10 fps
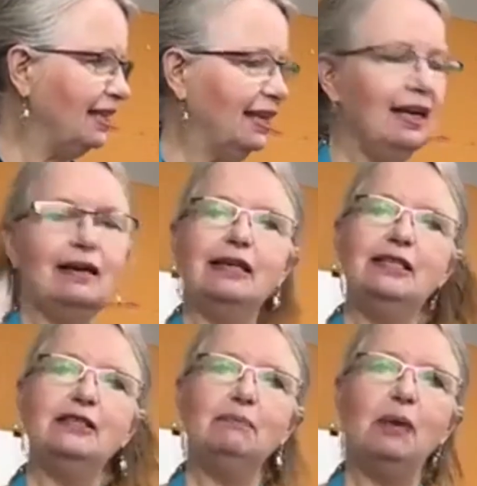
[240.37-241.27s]
going to use
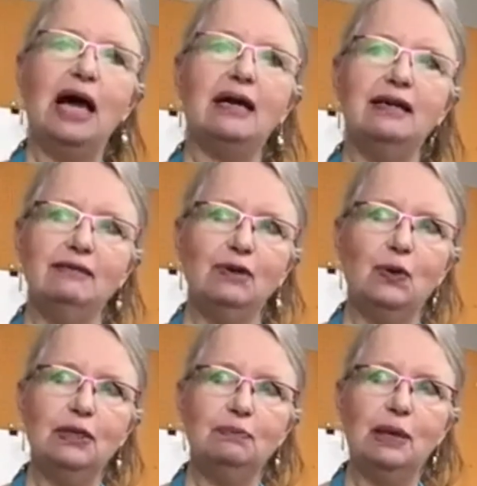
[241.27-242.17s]
some black, of
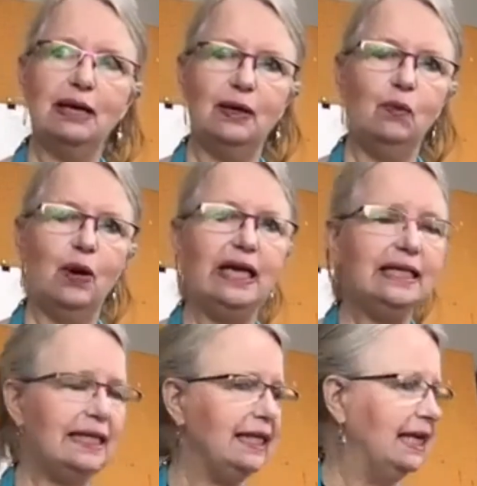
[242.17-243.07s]
course, black and white.
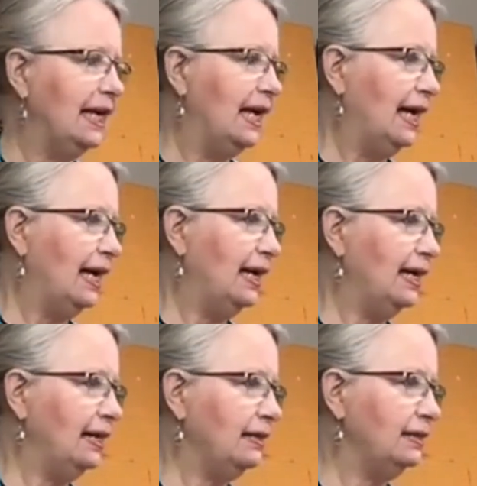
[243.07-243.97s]

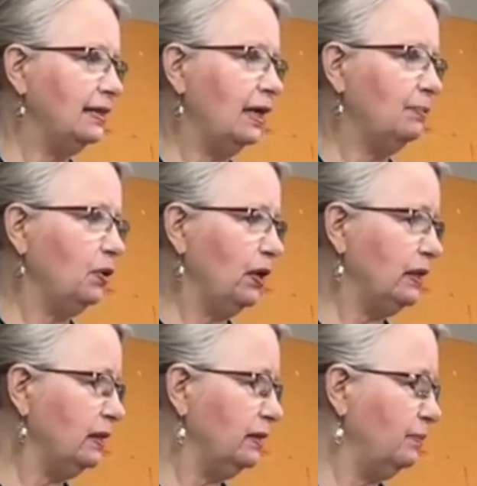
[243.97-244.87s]
And I'm going to
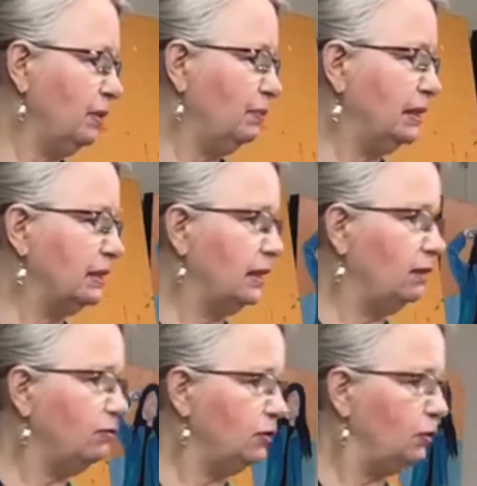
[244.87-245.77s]
limit
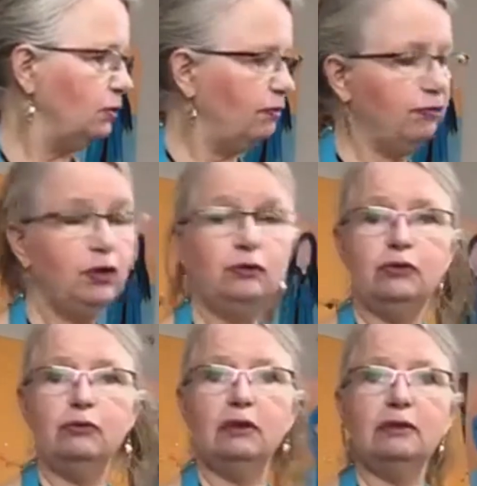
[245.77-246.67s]
myself to a few
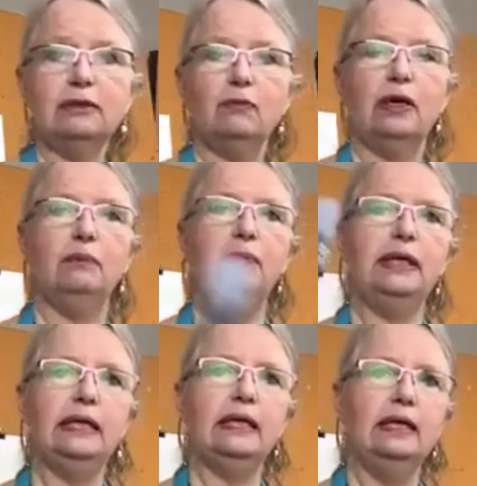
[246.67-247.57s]
tools, one
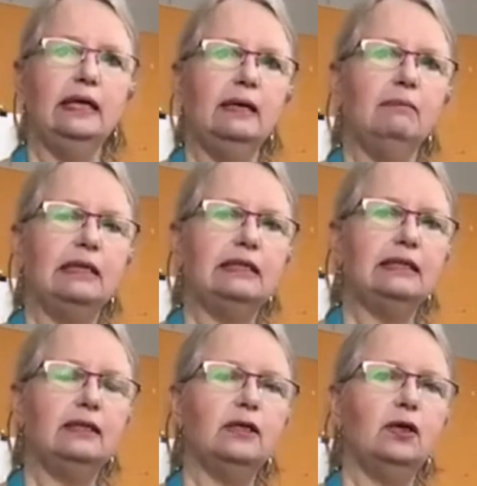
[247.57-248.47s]
being my
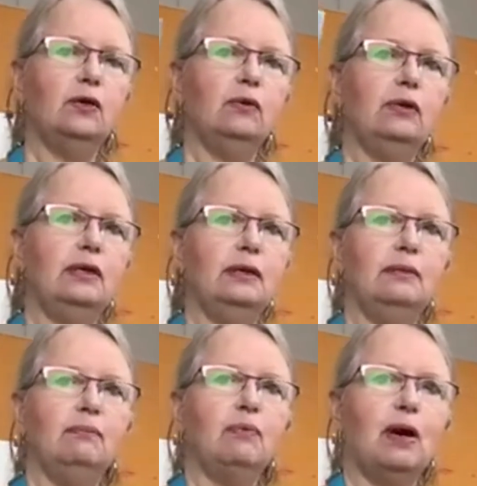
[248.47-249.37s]
silicone
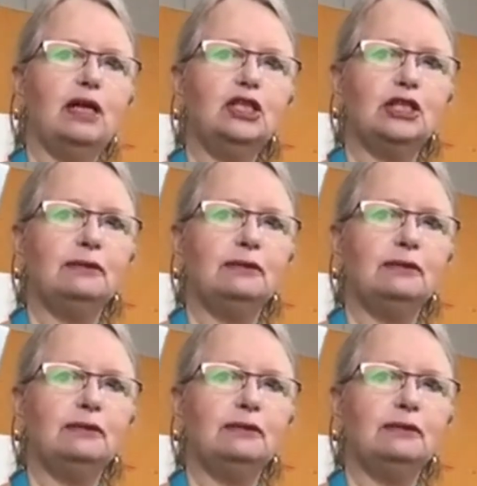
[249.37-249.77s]
brush,